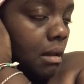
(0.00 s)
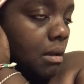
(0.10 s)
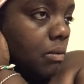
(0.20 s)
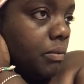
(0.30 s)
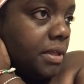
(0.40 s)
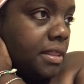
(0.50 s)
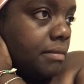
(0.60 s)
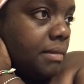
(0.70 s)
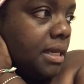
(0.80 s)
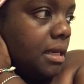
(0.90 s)
with
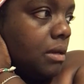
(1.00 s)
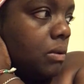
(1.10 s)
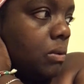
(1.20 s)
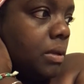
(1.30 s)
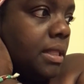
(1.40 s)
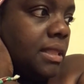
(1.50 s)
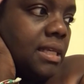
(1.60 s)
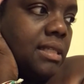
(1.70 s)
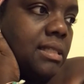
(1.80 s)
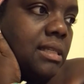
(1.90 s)
me on
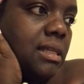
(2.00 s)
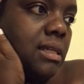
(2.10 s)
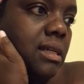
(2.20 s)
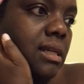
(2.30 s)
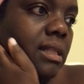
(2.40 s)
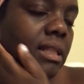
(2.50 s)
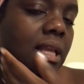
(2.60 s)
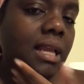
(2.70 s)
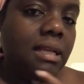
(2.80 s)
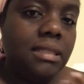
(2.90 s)
this
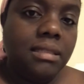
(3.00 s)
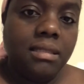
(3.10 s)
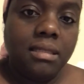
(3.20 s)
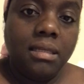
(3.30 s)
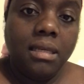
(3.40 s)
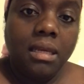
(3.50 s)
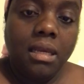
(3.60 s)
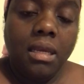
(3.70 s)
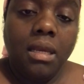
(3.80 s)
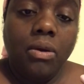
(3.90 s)
cleanse,
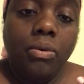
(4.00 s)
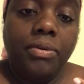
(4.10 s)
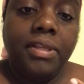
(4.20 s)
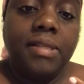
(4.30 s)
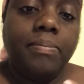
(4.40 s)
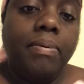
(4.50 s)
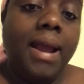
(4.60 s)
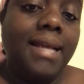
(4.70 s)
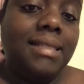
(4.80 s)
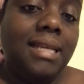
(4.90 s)
or this
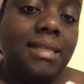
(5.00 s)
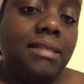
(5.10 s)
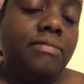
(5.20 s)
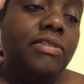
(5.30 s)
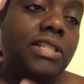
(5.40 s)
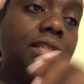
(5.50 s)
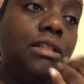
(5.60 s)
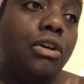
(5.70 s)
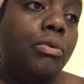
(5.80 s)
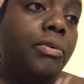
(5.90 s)
process of just
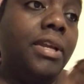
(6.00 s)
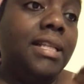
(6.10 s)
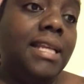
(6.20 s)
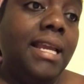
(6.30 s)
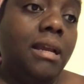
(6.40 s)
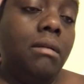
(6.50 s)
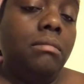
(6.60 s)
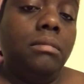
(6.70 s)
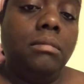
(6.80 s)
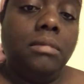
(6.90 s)
lowering down
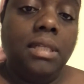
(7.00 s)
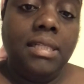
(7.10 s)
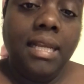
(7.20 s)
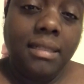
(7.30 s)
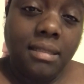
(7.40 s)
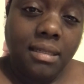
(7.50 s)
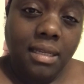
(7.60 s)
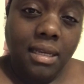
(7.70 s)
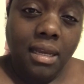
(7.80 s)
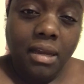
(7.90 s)
the
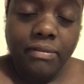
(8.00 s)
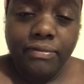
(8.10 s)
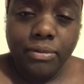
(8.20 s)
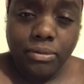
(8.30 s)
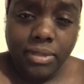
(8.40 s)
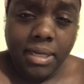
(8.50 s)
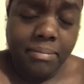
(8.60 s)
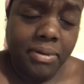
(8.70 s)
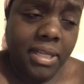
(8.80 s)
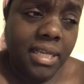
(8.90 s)
density of food that I'm
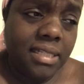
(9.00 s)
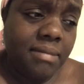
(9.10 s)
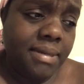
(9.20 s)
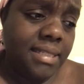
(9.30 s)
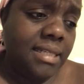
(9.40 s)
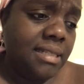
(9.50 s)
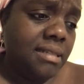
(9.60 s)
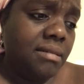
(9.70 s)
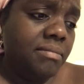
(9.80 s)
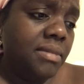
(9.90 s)
putting into my
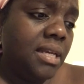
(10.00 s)
system,